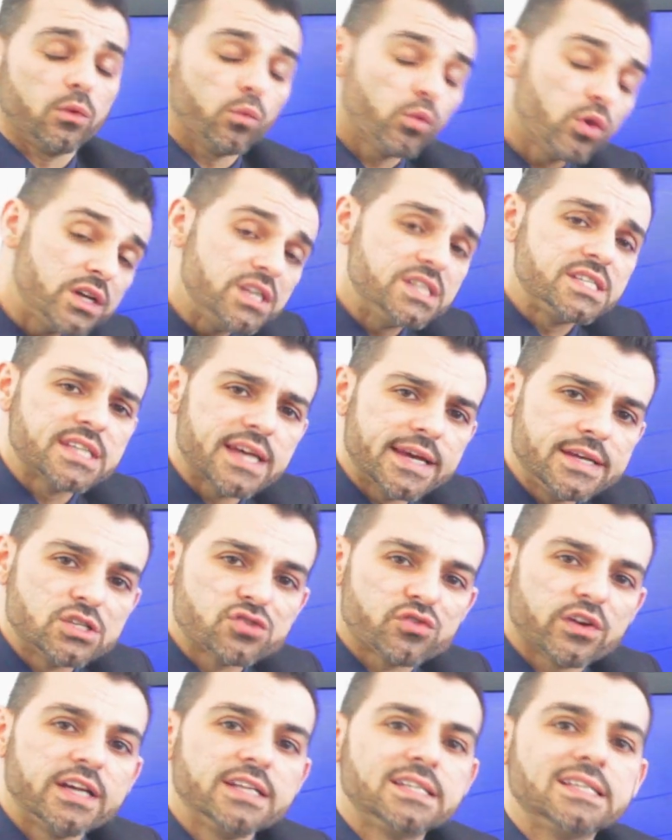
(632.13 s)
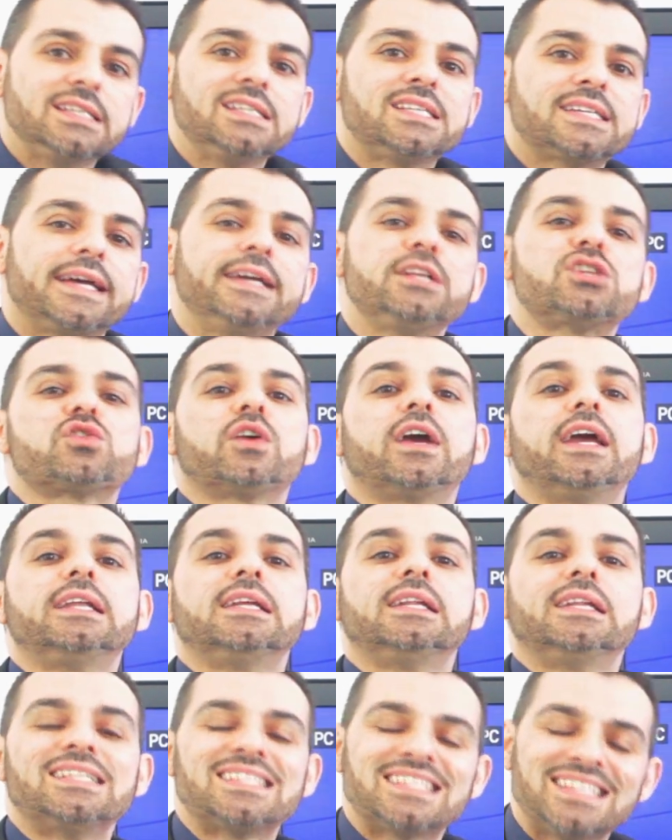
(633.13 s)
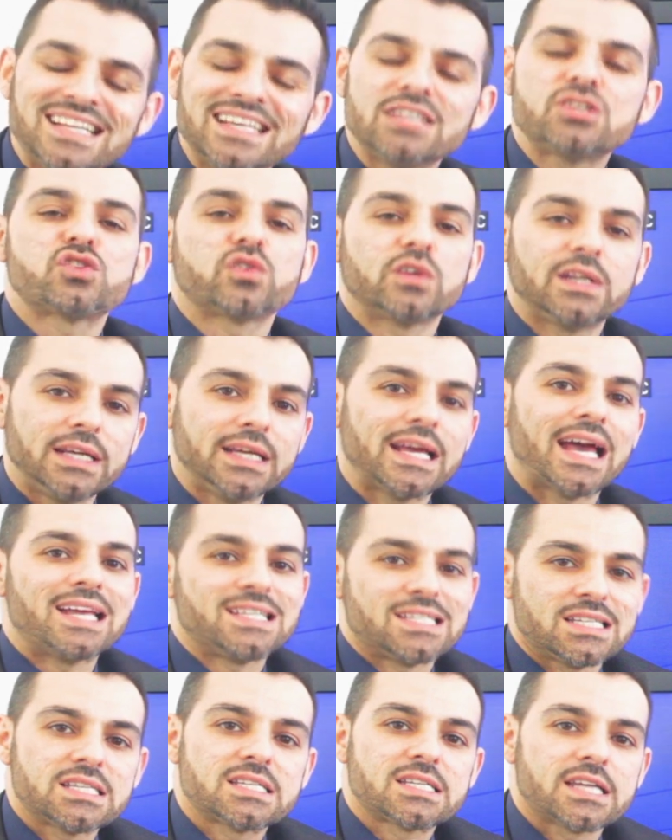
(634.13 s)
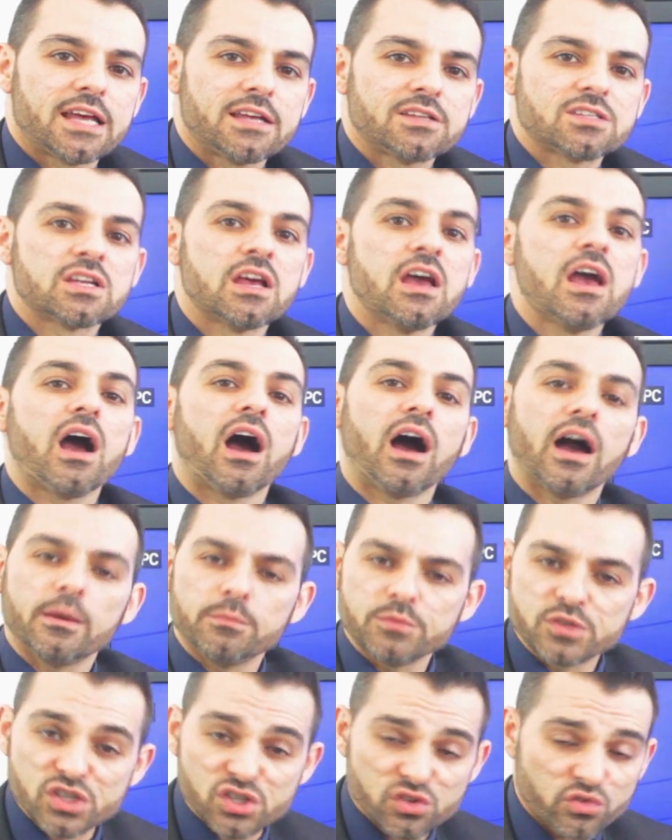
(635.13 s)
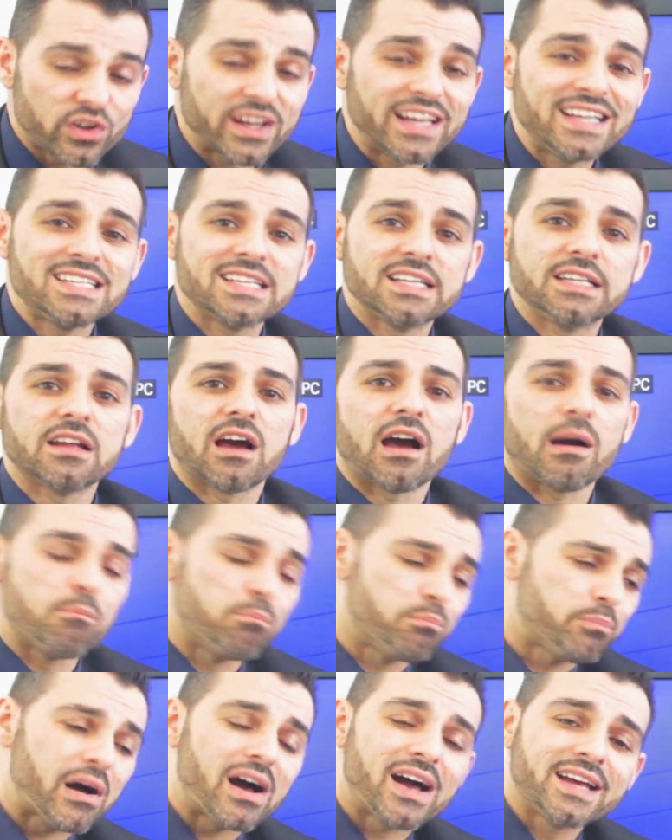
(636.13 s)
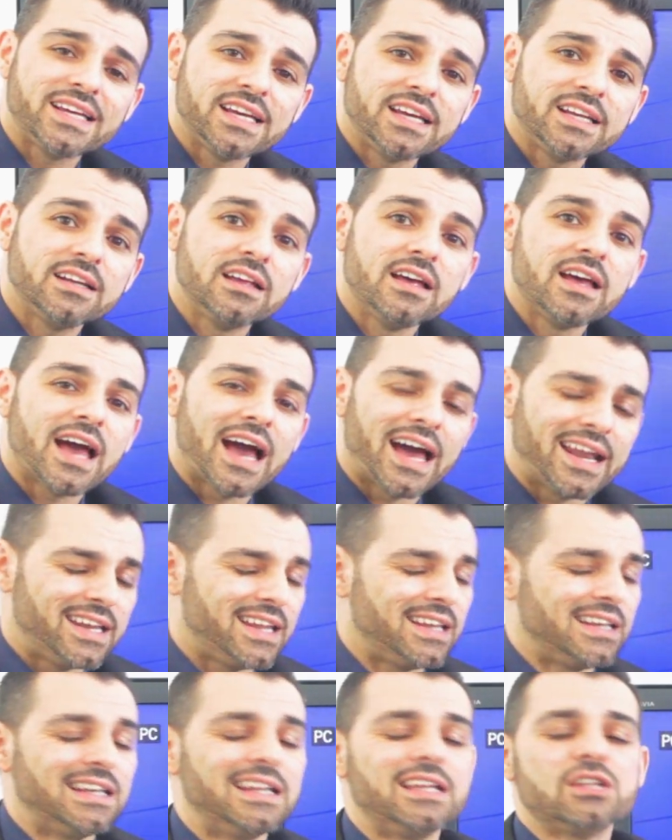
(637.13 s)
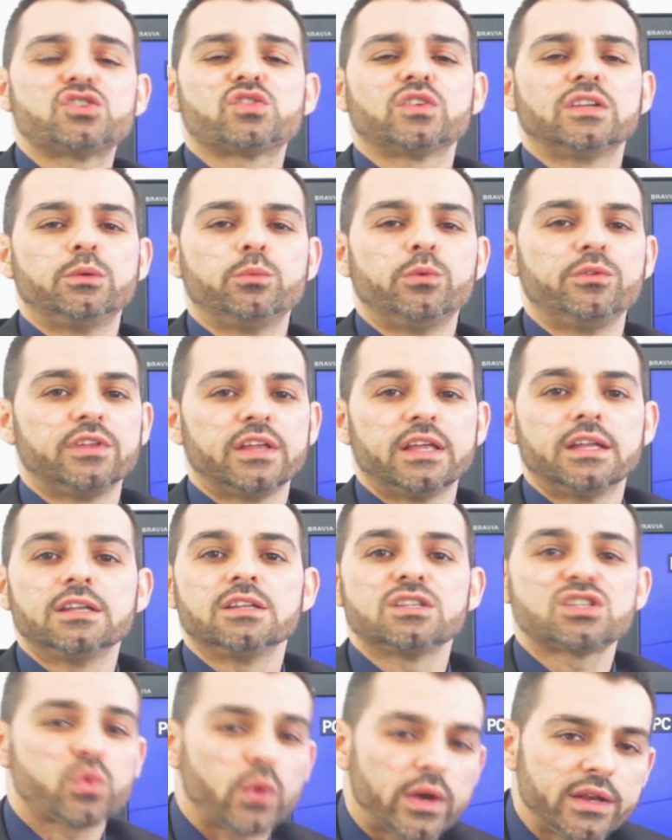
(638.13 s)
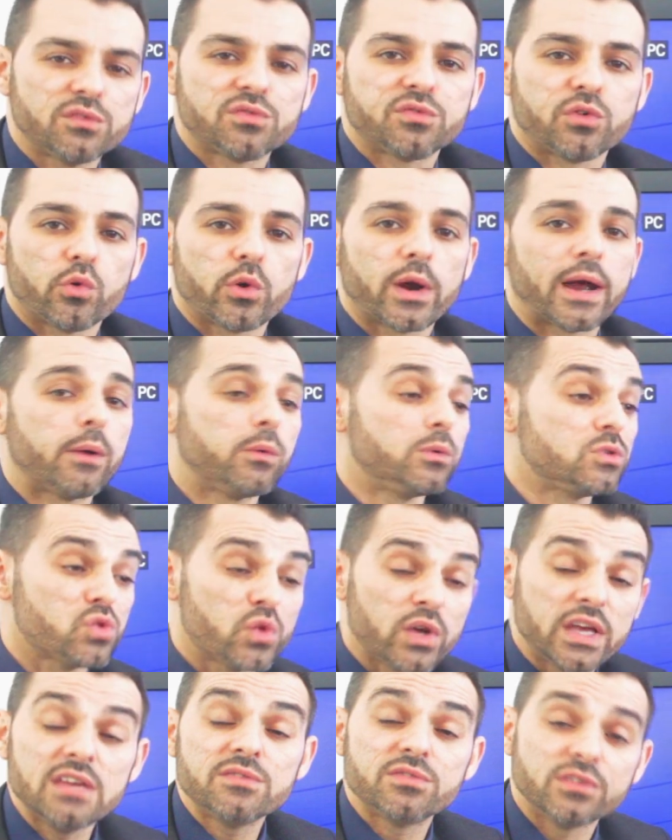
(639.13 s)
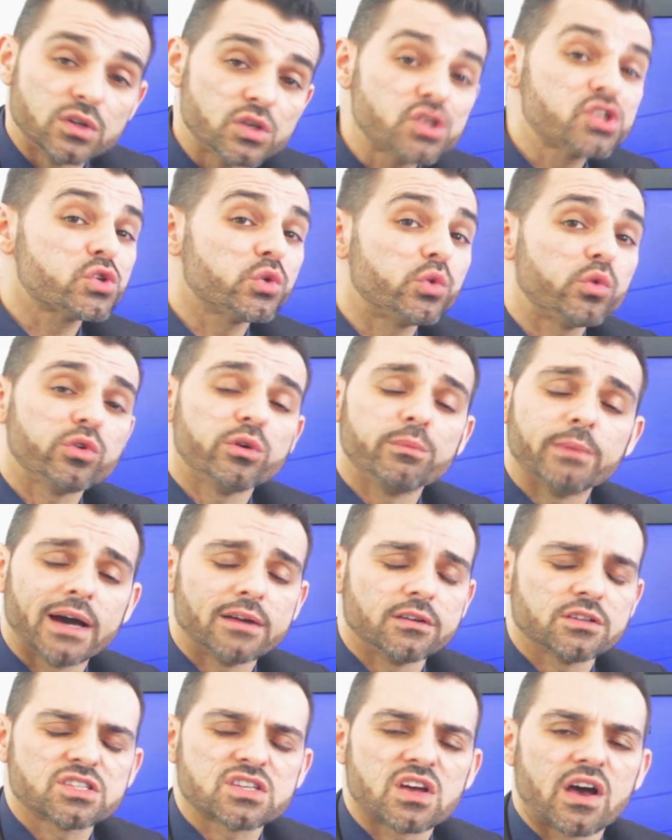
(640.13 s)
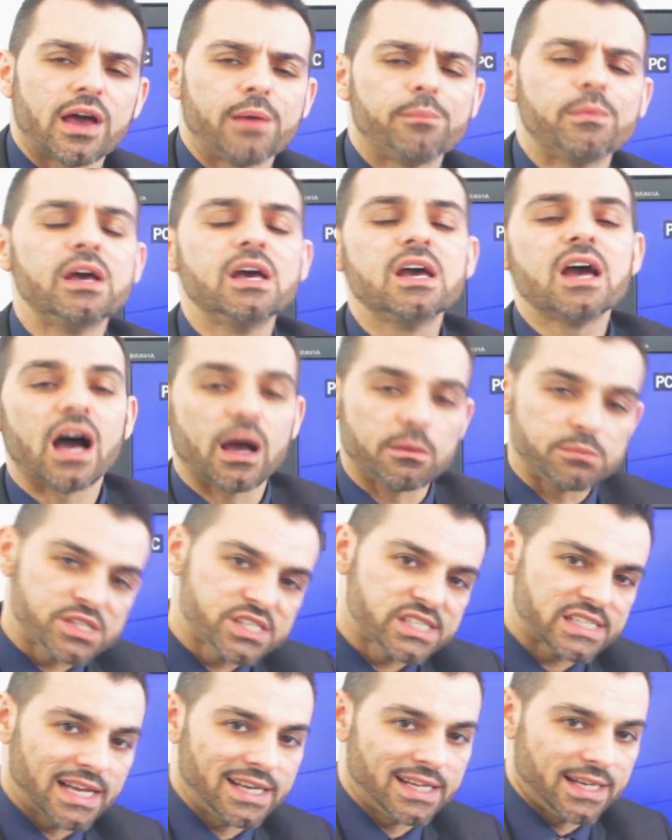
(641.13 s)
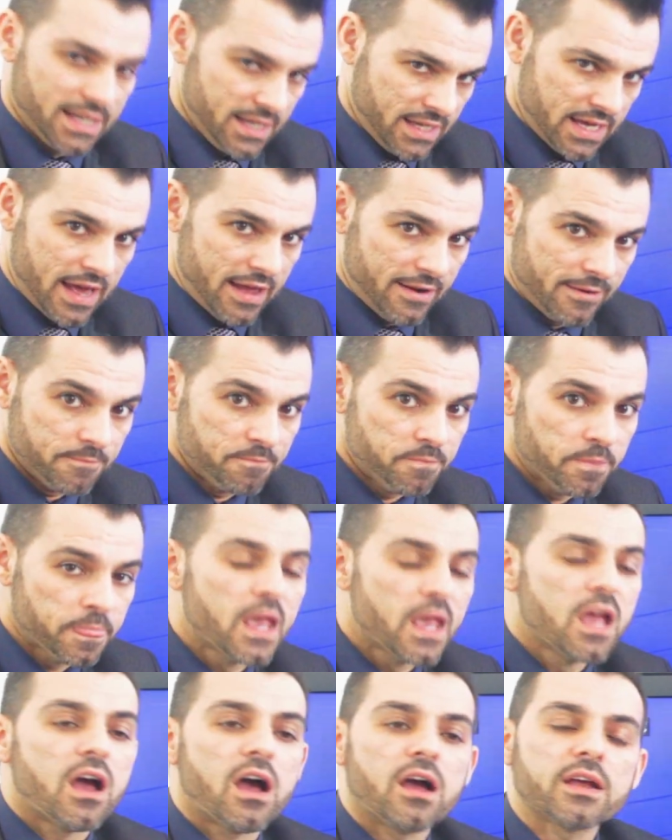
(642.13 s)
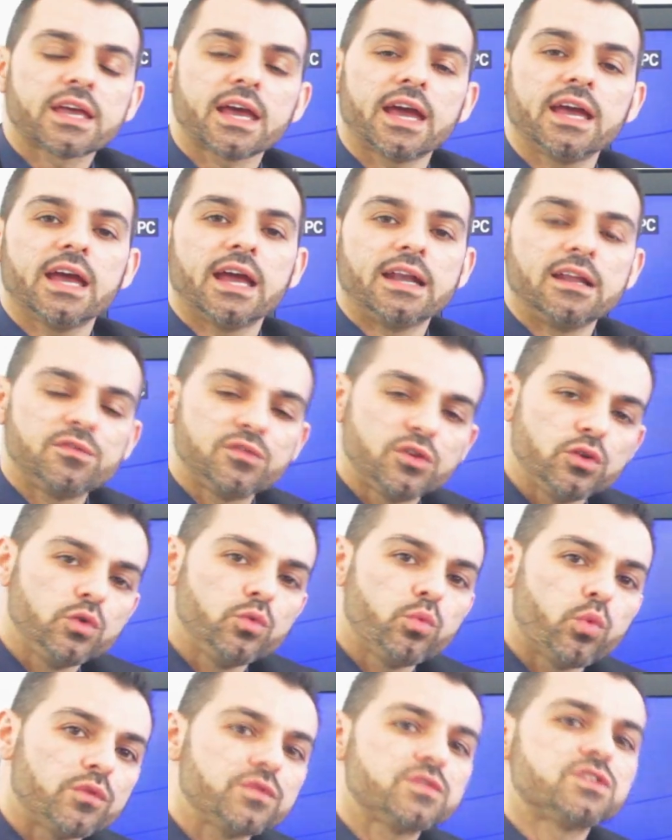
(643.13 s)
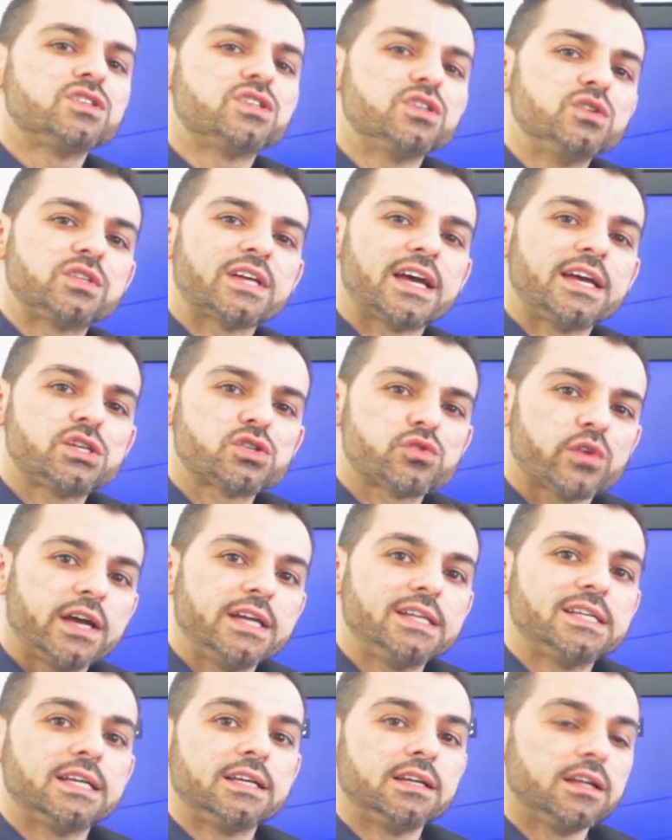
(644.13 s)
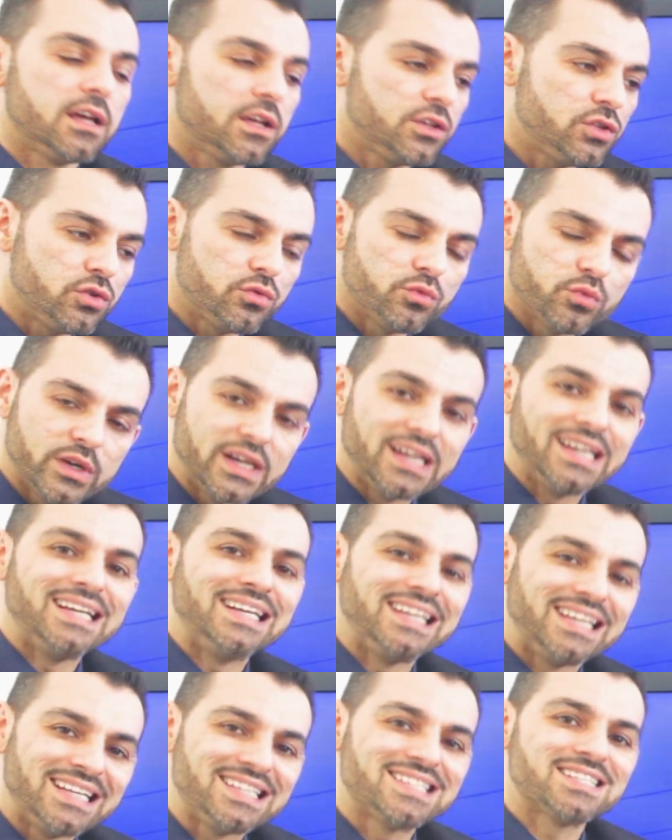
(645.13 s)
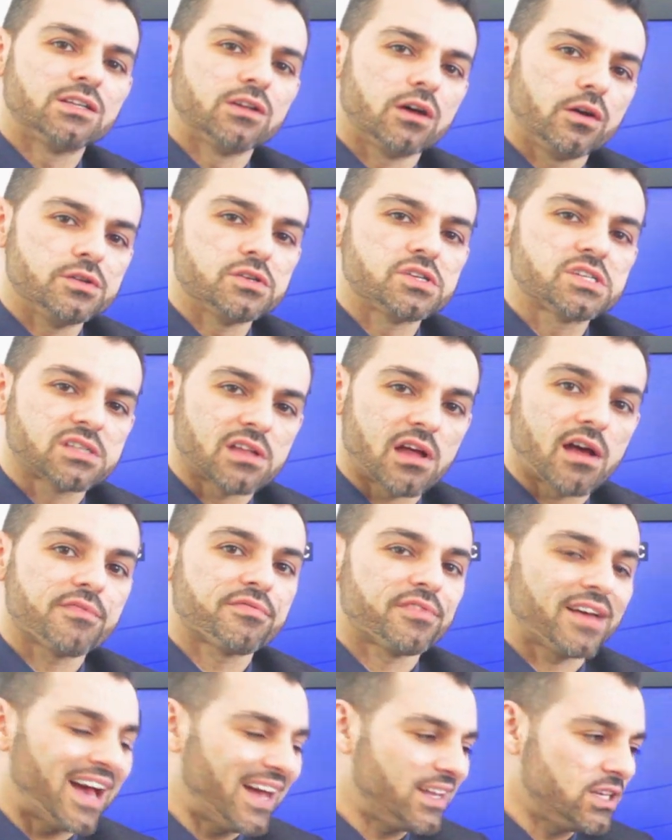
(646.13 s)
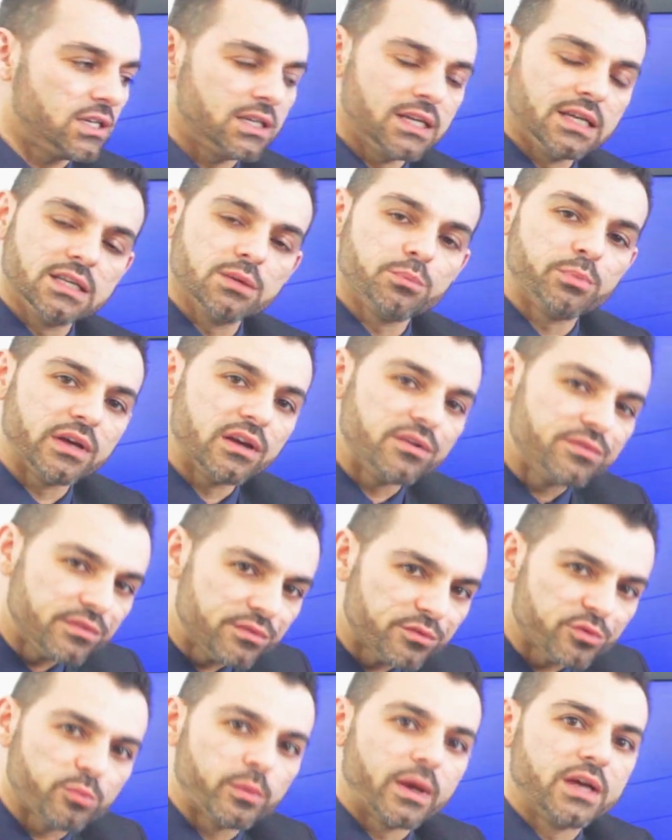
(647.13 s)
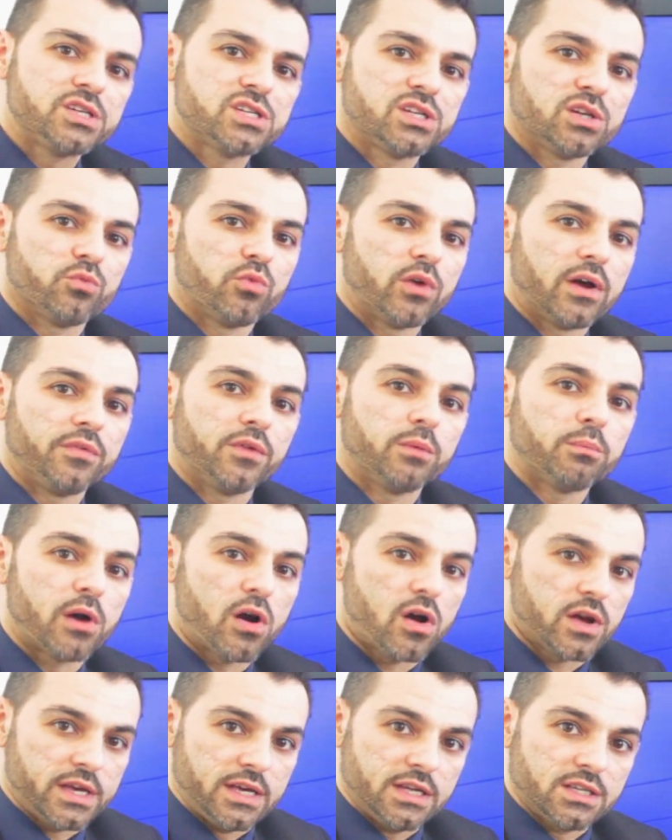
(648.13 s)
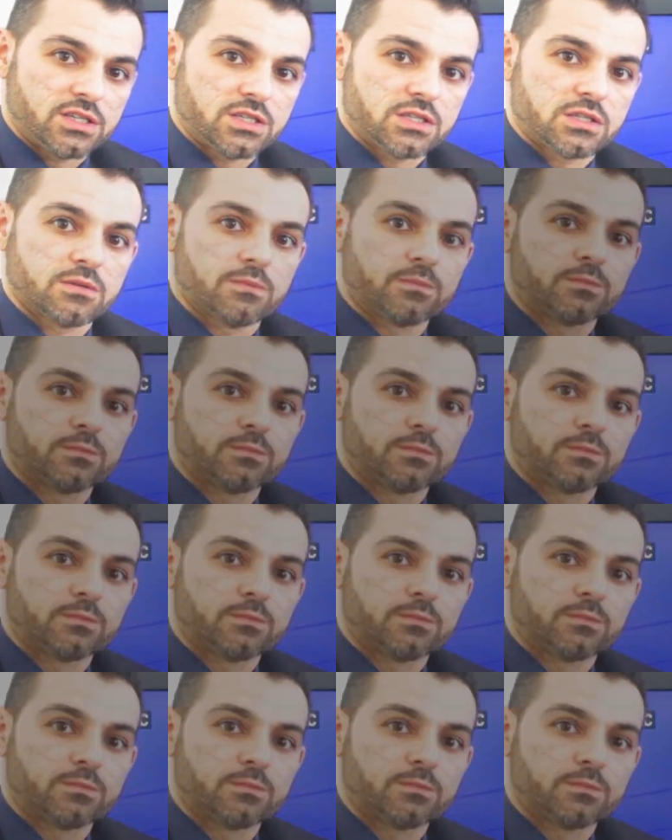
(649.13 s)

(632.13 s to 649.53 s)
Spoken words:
What is day trading? Day trading is literally, as it says, I'm trading, I'm buying, and then literally within 24 hours or even a shorter amount of time, I'm selling again. Okay, and if you want to do day trading, you really need to know your stuff and you need a bit of information around the markets.